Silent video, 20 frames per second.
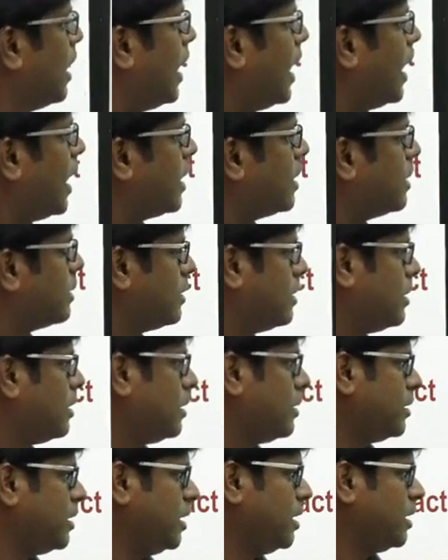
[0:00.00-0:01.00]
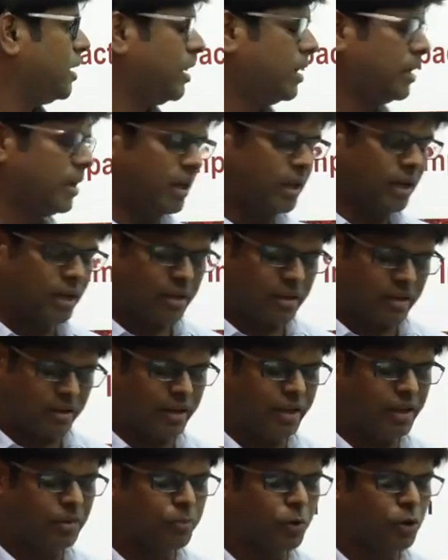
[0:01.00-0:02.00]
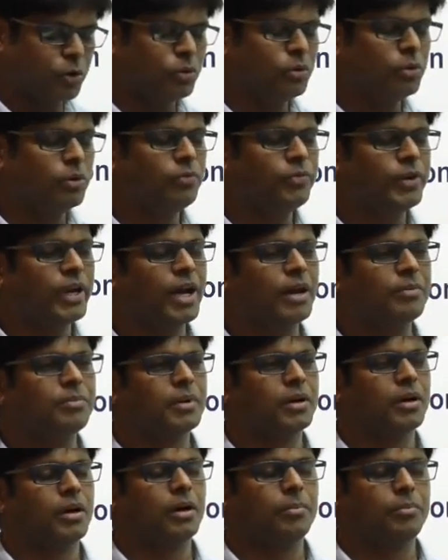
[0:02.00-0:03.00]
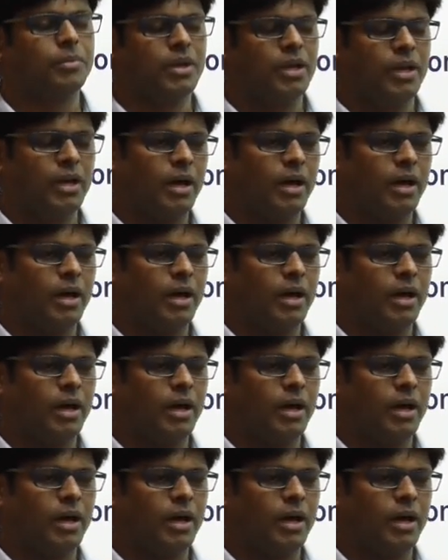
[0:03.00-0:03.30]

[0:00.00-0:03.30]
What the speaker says: And in a training module we have